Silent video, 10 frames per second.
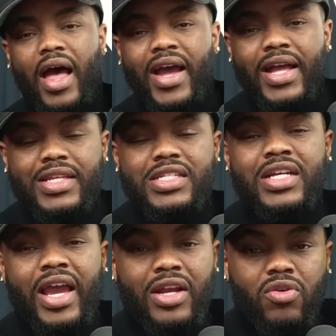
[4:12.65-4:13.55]
I got this
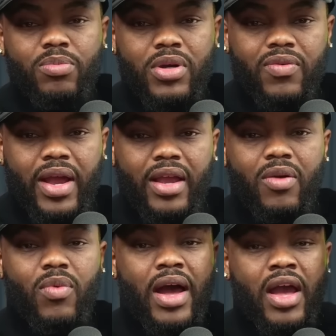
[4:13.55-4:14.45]
giant notebook right here.
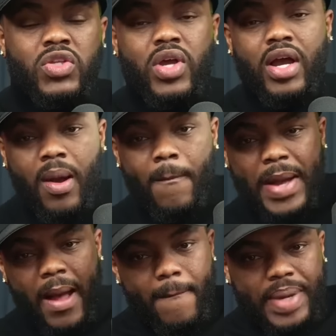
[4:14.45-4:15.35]
Why? So I could
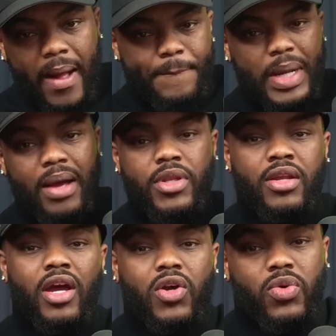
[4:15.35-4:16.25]
bop, bop, bop the
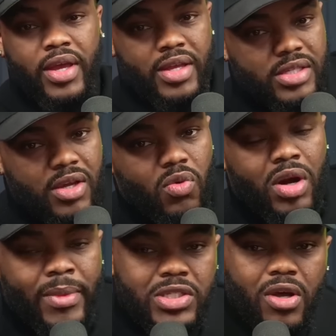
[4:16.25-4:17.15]
knuckleheads. What
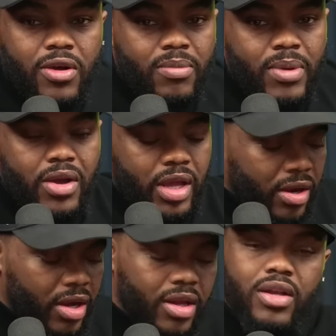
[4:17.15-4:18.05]
am I talking about here?
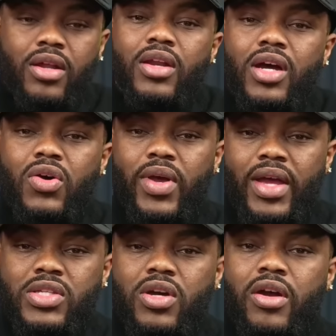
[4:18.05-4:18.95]
The
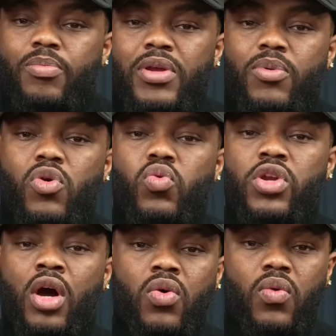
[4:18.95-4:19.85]
knuckleheads are the people who
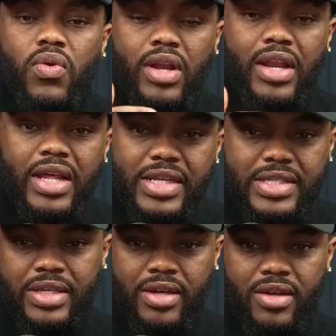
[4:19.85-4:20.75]
don't
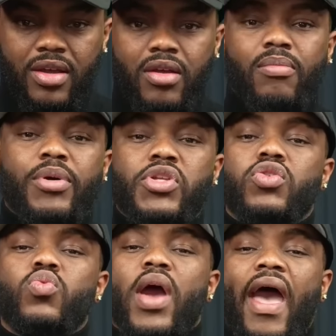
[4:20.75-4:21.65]
listen, but
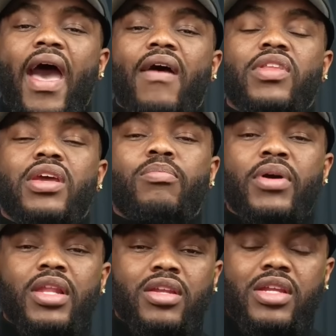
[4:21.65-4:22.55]
you have the
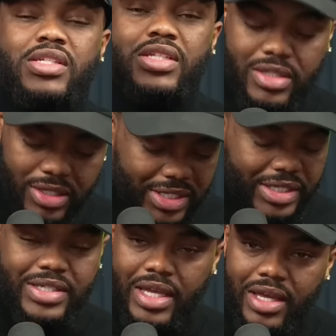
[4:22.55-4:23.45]
abilities to
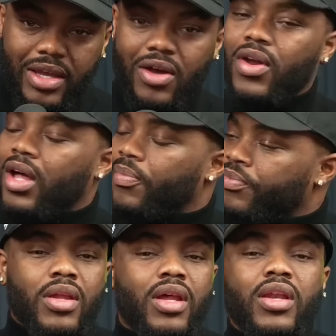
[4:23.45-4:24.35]
succeed. Hold up.
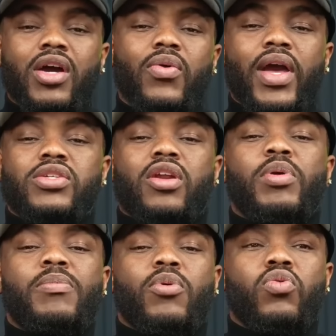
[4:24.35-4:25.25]
The knuckleheads are the
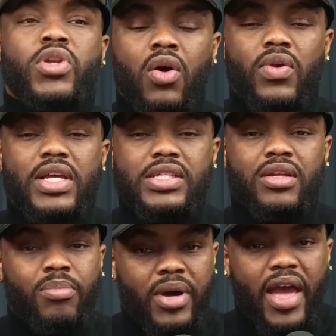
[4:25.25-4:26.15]
people who don't listen,
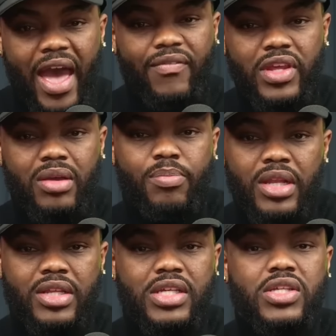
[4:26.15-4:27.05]
but have the
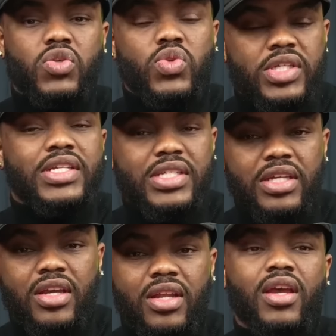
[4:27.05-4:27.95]
ability to
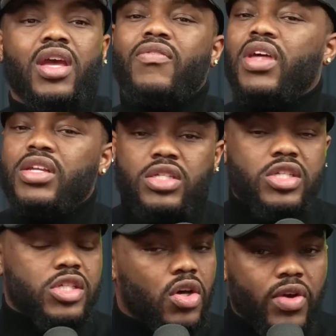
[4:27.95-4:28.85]
succeed if they just
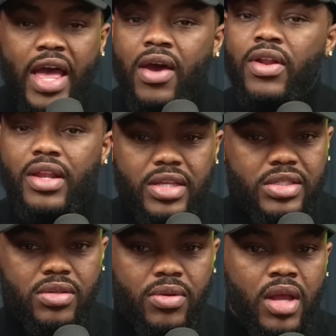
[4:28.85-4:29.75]
slow down and
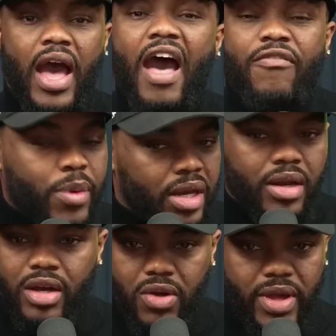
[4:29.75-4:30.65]
listen. I've been a
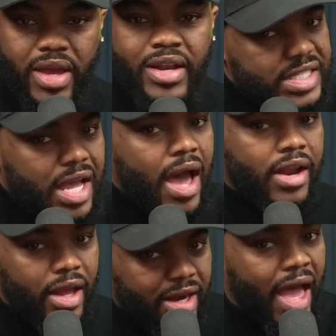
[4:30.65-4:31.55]
knucklehead. That's how I
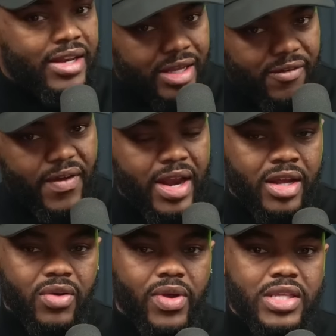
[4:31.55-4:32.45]
could identify the
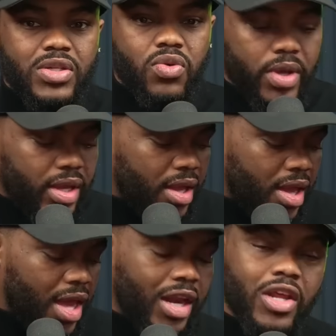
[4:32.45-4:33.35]
knucklehead so quick.
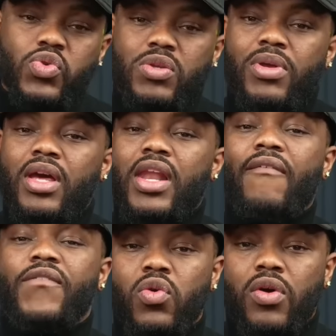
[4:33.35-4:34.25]
And there used to be a lot
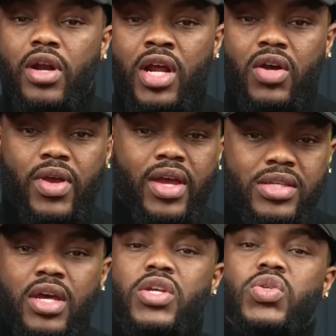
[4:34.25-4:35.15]
fewer of the knuckleheads.
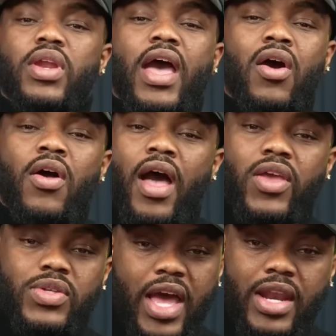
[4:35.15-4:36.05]
So now I
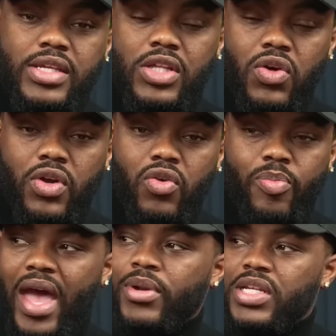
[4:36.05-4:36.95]
used to have this little
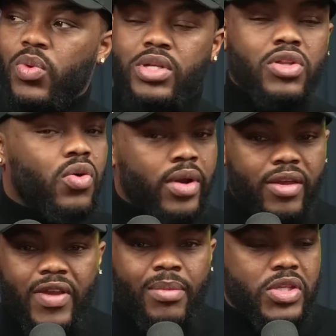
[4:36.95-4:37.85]
notepad, but this wasn't doing it,
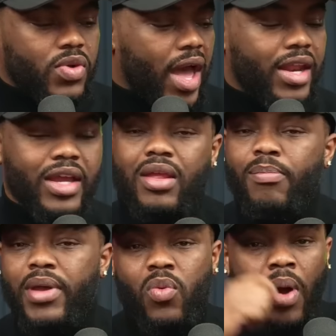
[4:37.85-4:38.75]
family. So I had to get the
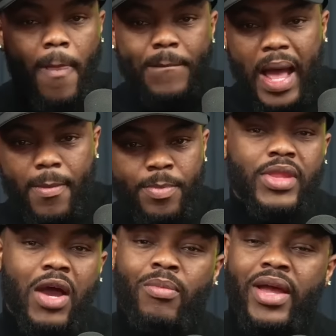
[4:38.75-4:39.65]
big one. Bop.
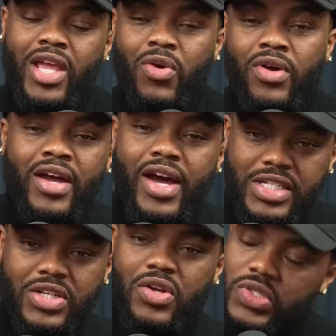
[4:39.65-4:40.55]
That one might give you a
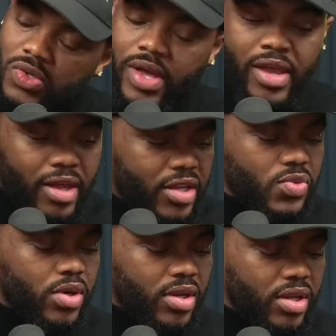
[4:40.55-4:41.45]
concussion, though. So, hey, it is
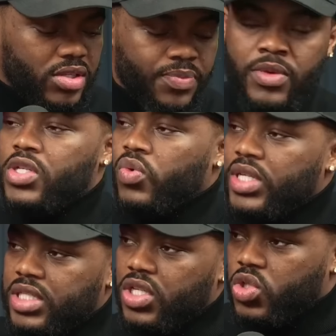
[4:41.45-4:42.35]
what it is. So this
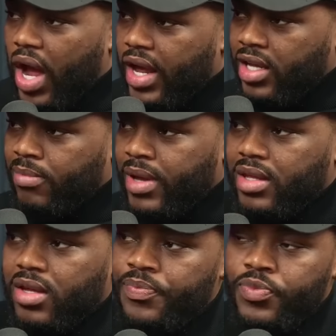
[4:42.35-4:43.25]
is the trident
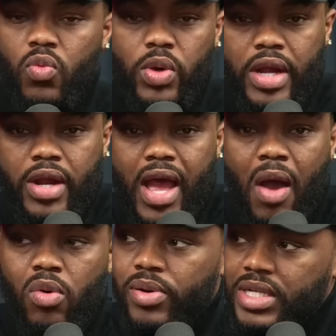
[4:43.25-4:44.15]
method where I
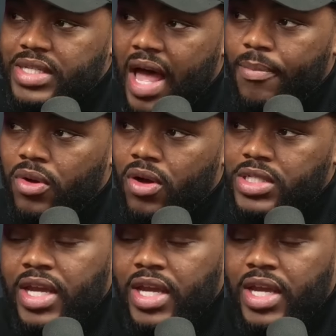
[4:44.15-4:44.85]
will put a stop loss.